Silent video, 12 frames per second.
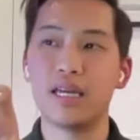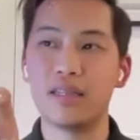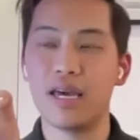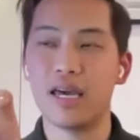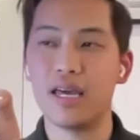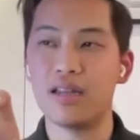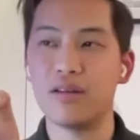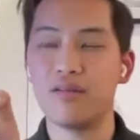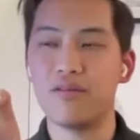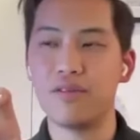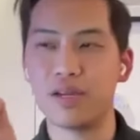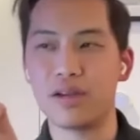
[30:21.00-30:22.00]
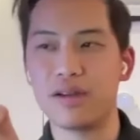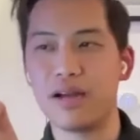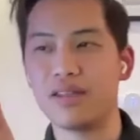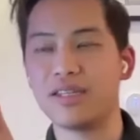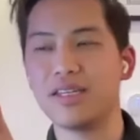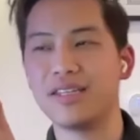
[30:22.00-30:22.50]
and then figuring
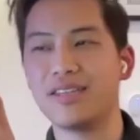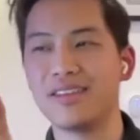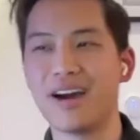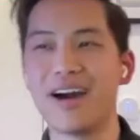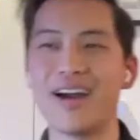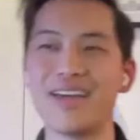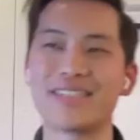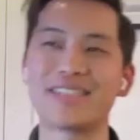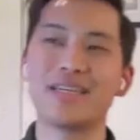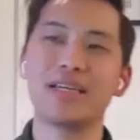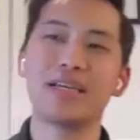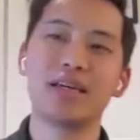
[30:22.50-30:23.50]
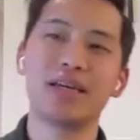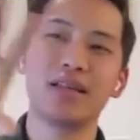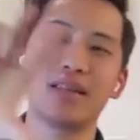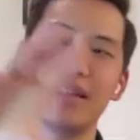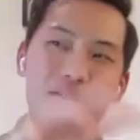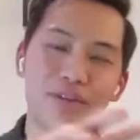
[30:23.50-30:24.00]
out the highest
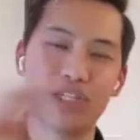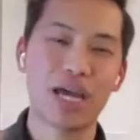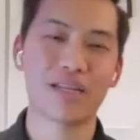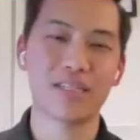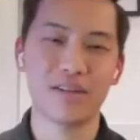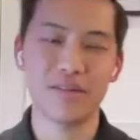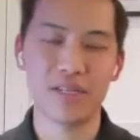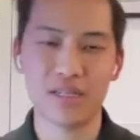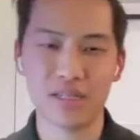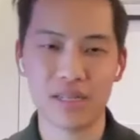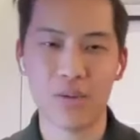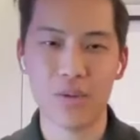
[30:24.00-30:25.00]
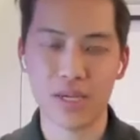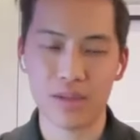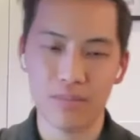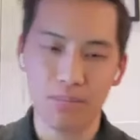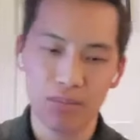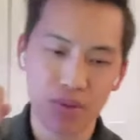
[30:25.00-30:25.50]
leverage activities that we
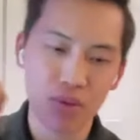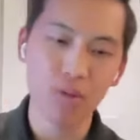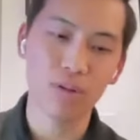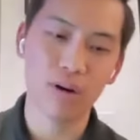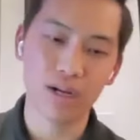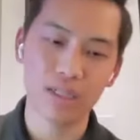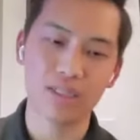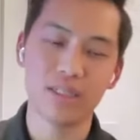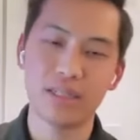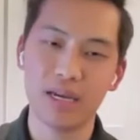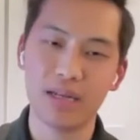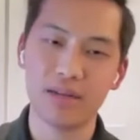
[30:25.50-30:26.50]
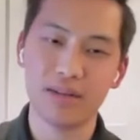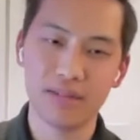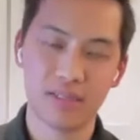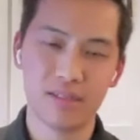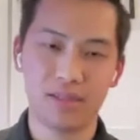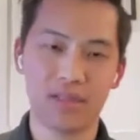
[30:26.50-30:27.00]
can pull on to then
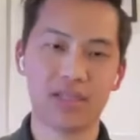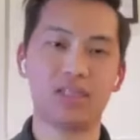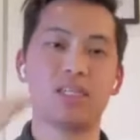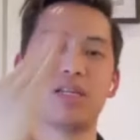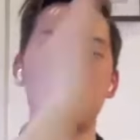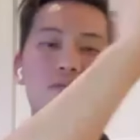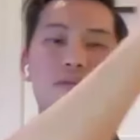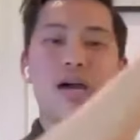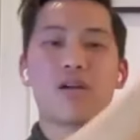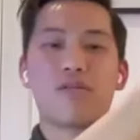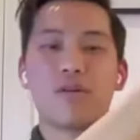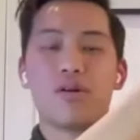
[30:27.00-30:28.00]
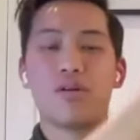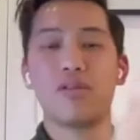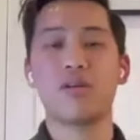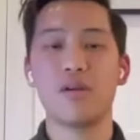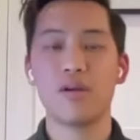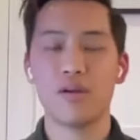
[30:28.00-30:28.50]
continue that growth.